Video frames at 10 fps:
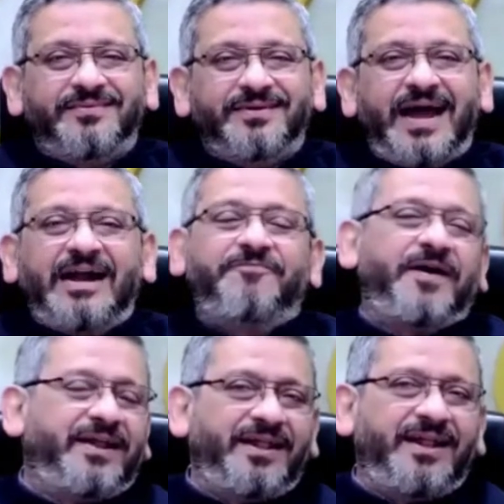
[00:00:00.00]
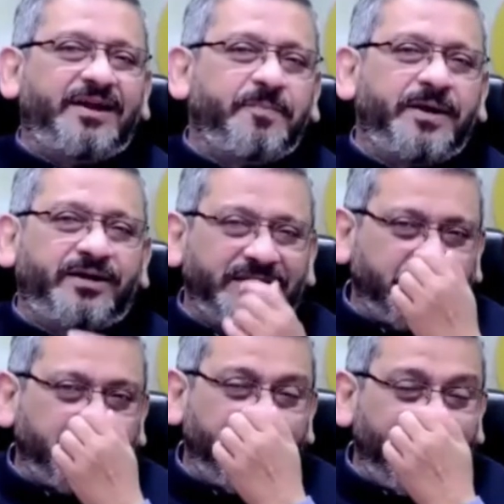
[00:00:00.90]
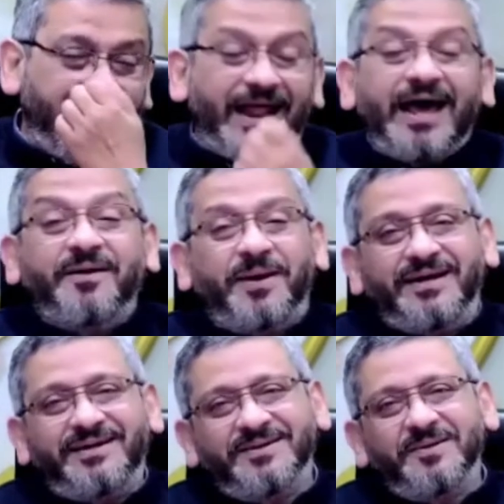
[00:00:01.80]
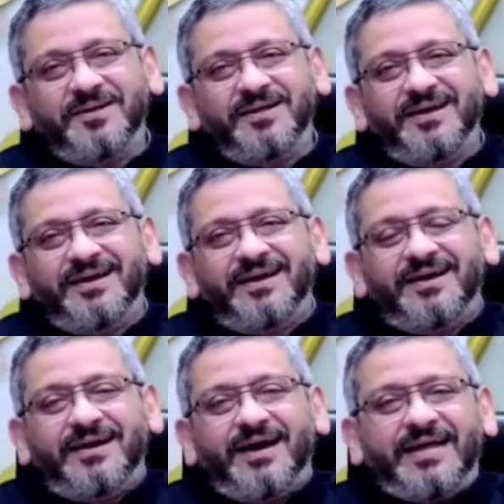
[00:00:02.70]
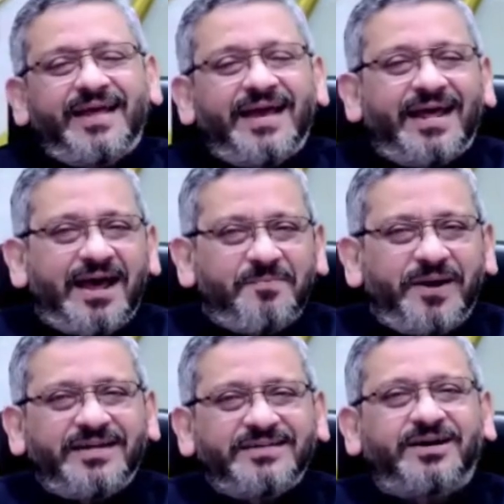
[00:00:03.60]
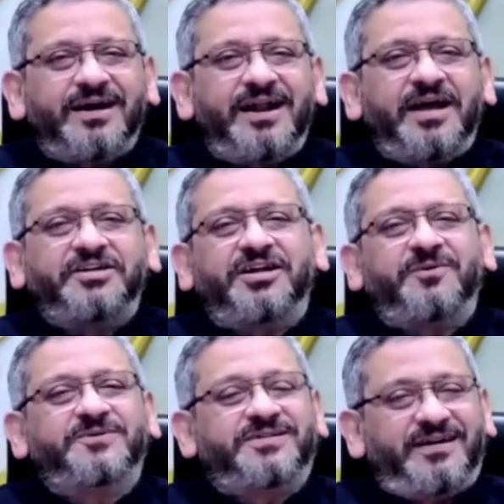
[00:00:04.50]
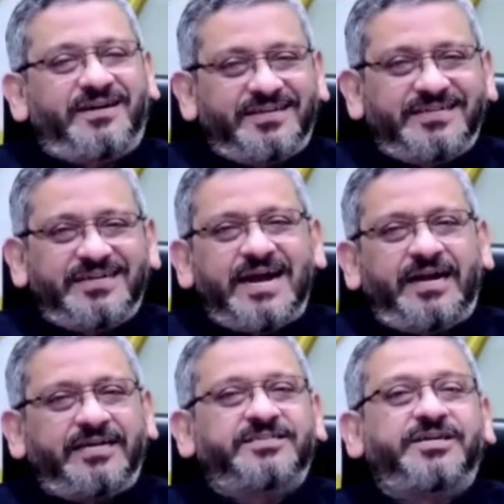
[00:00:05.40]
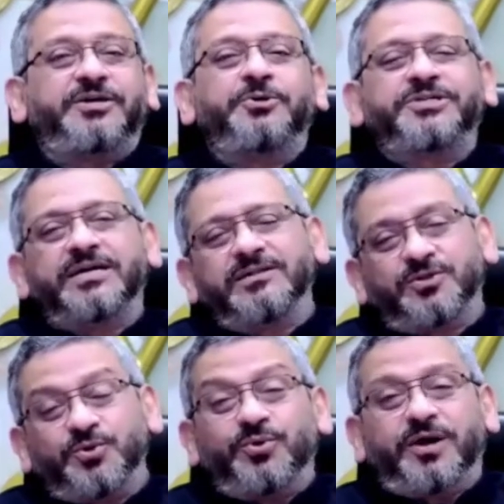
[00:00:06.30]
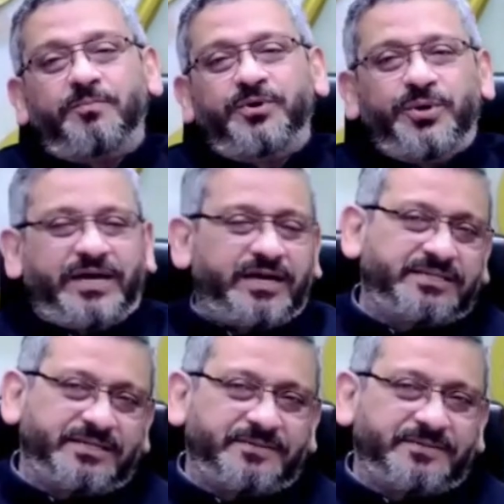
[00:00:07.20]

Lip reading: And finally, let me touch upon alignment. I think alignment is the connection of strategy and execution through communication.